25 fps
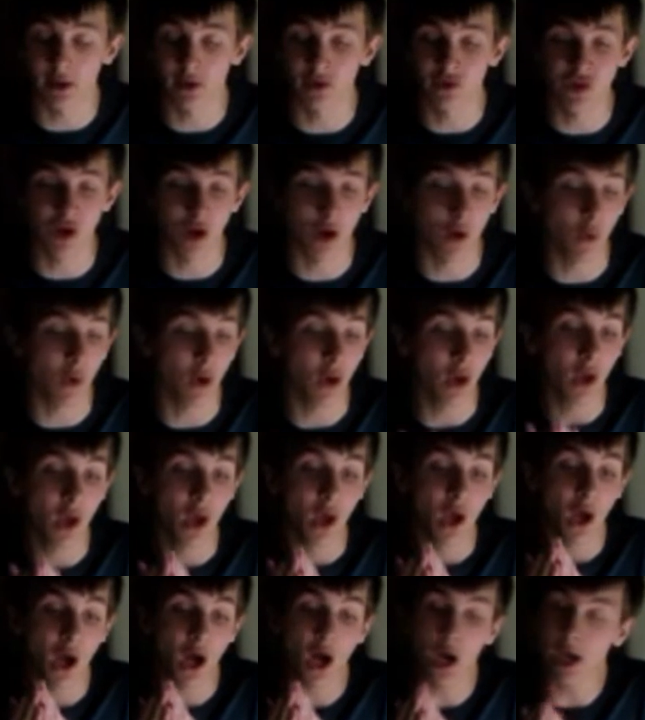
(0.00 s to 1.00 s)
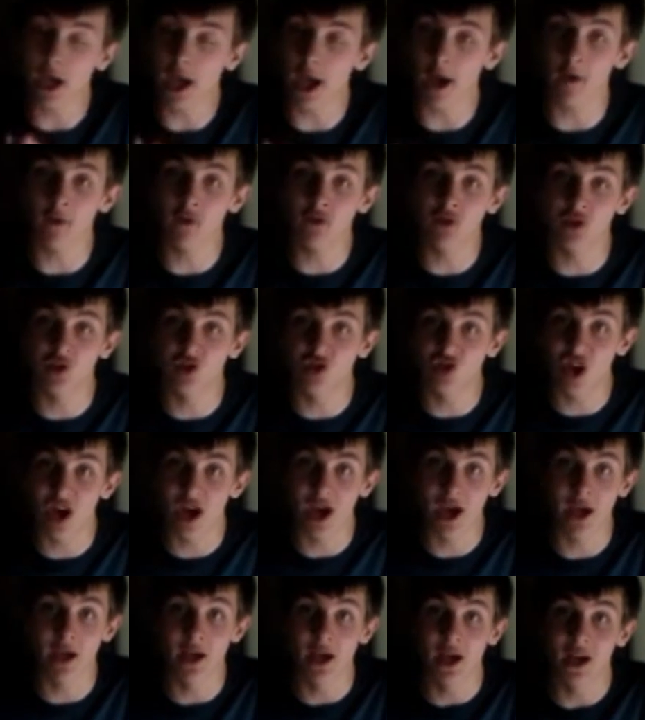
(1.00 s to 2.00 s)
So I have to
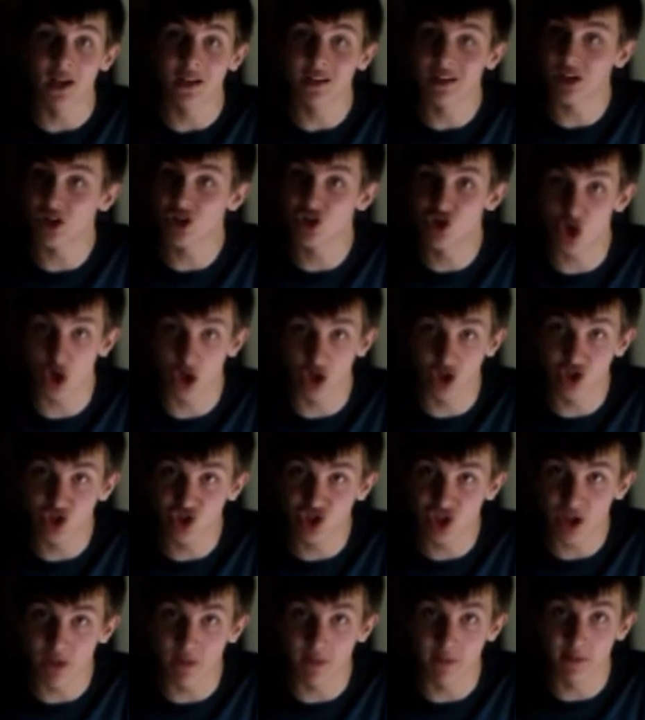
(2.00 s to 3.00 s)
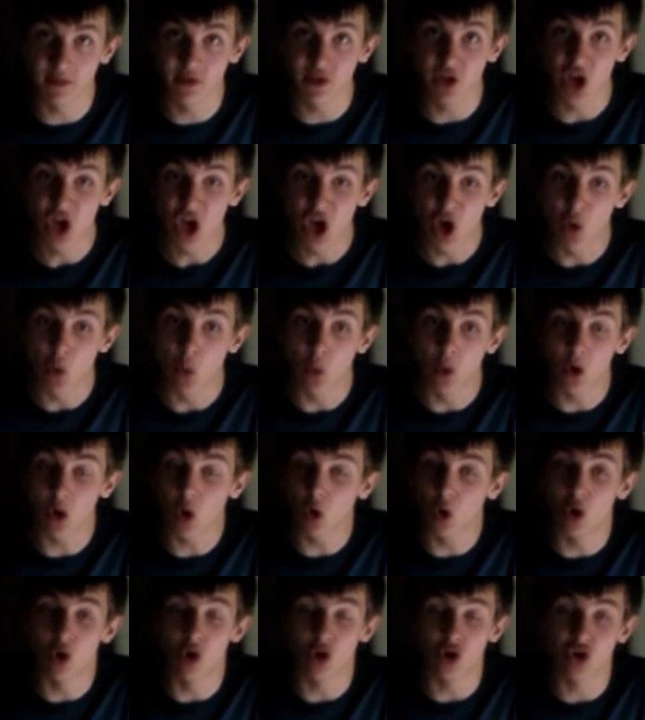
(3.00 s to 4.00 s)
say that John Sims,
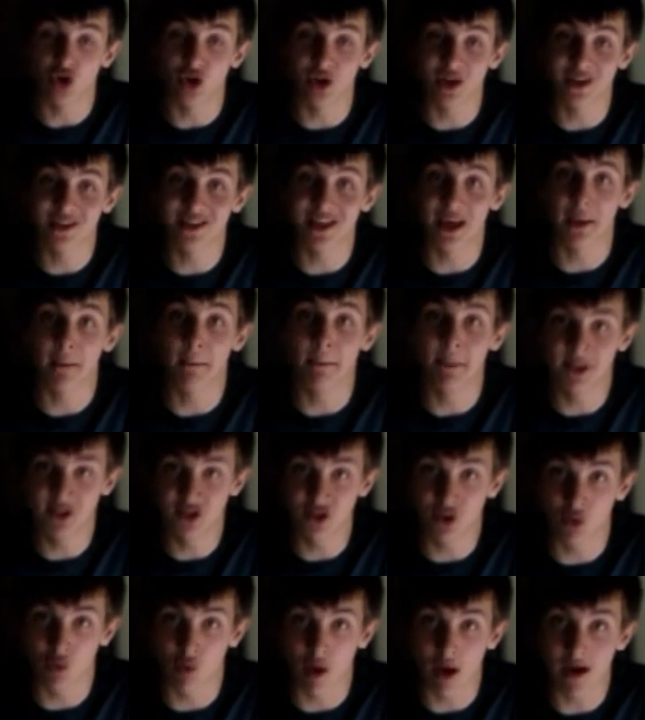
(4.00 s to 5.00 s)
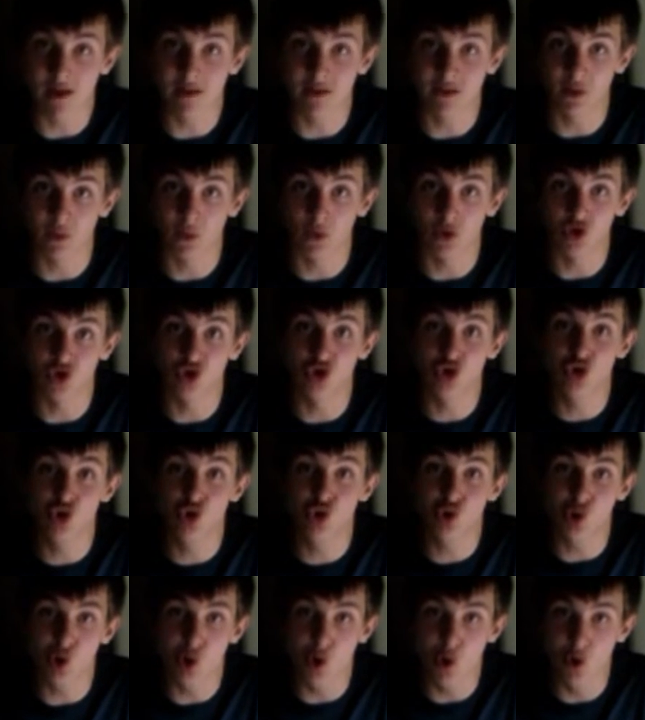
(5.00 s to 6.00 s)
or should I say Mr. Razor, was
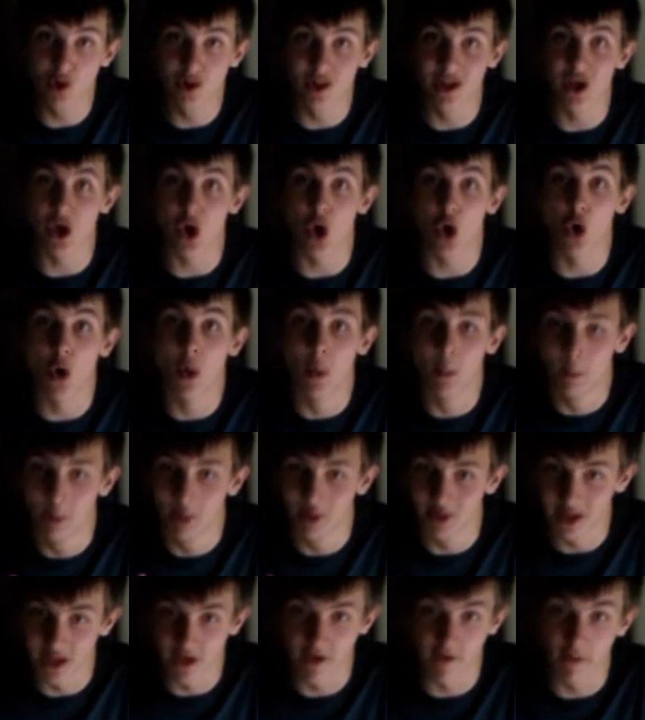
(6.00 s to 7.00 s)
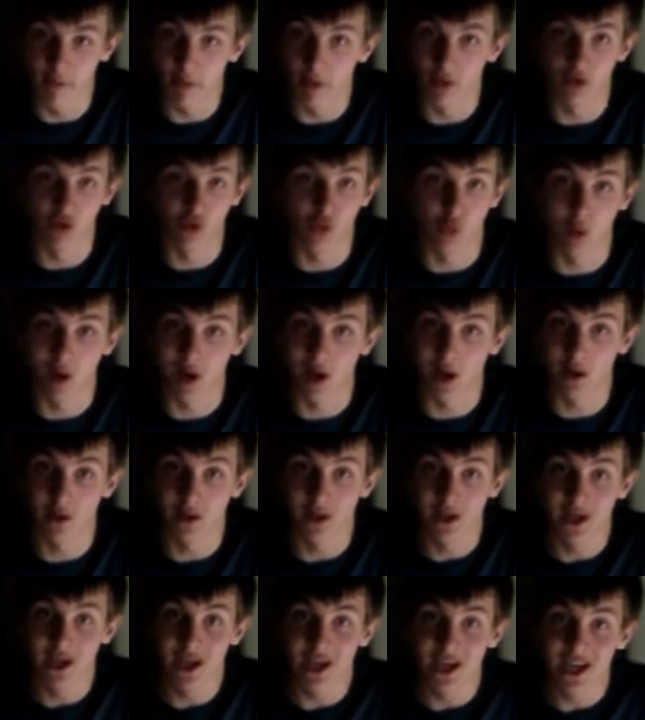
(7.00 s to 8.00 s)
truly unbelievable as well.
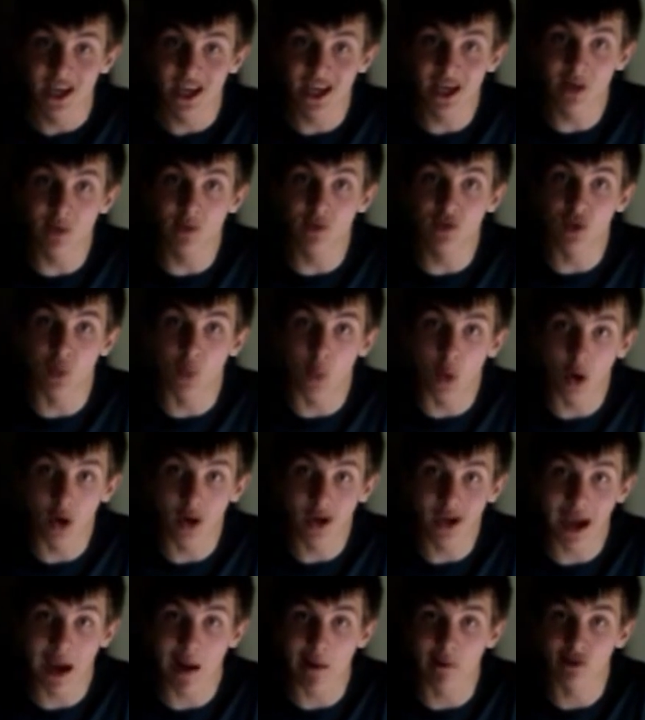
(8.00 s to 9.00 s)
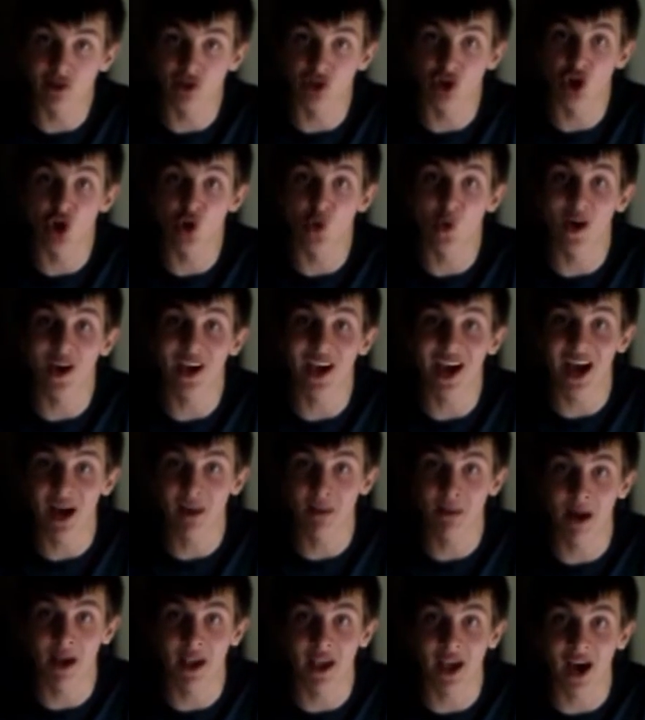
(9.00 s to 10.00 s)
He was the one character who I
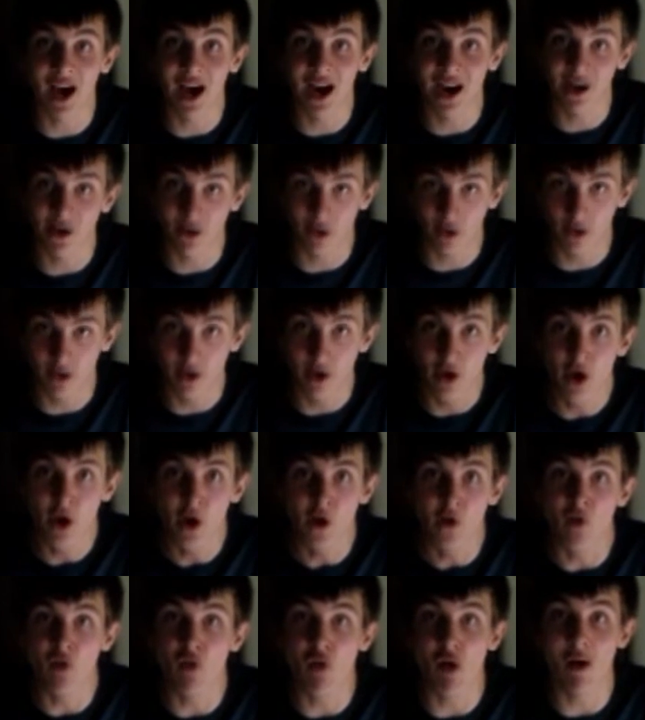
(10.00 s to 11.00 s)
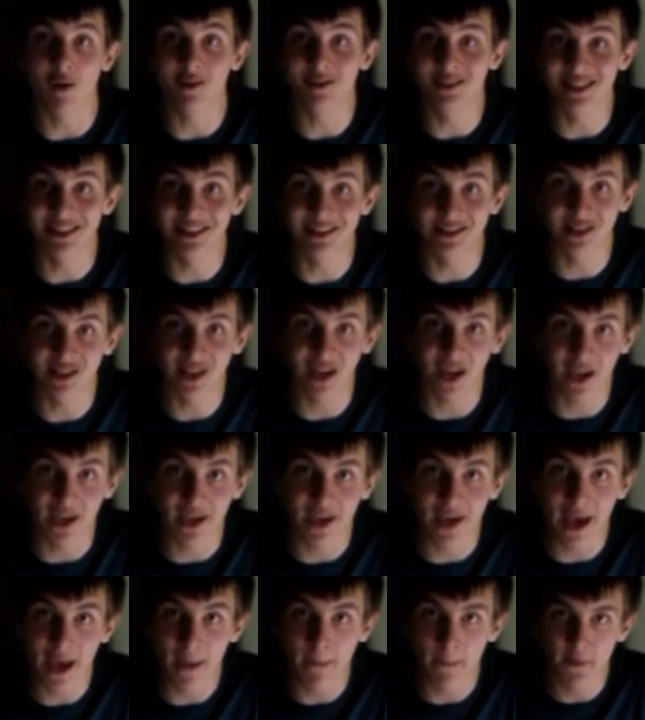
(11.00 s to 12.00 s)
had my eye on throughout the
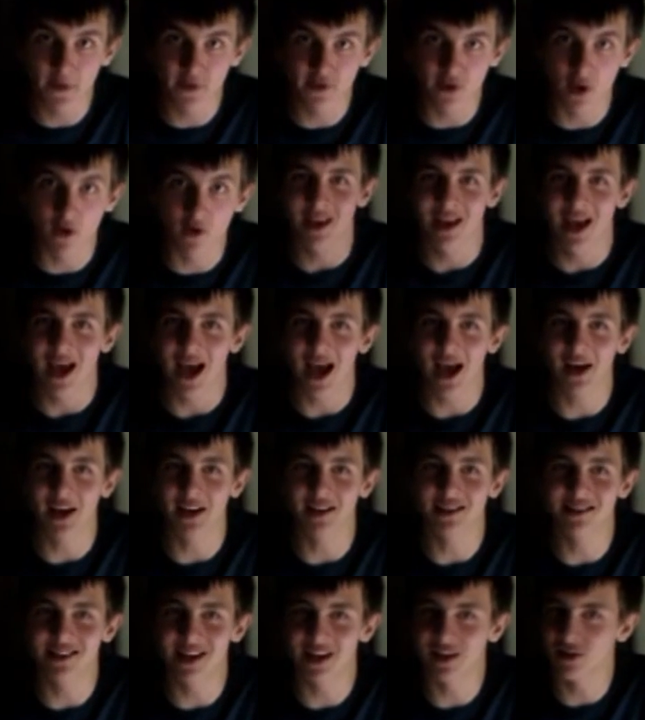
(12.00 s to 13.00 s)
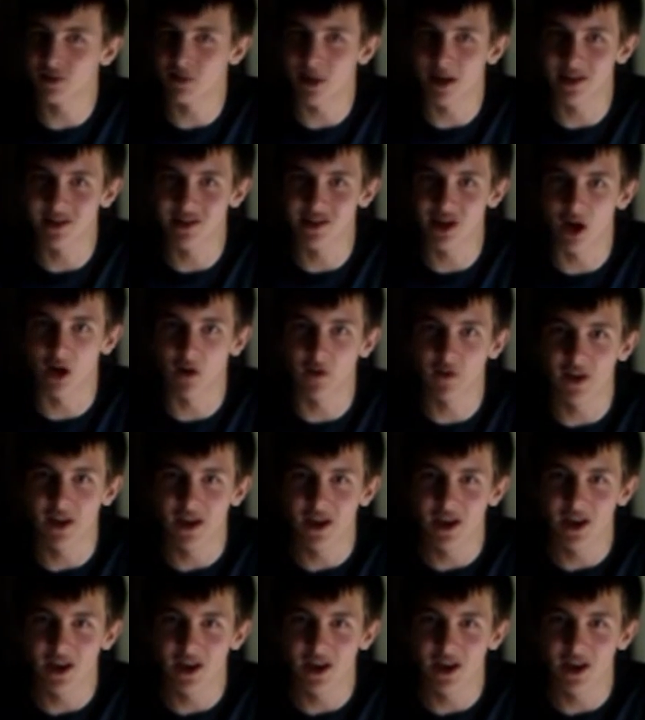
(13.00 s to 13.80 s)
entire episode, and I said to myself,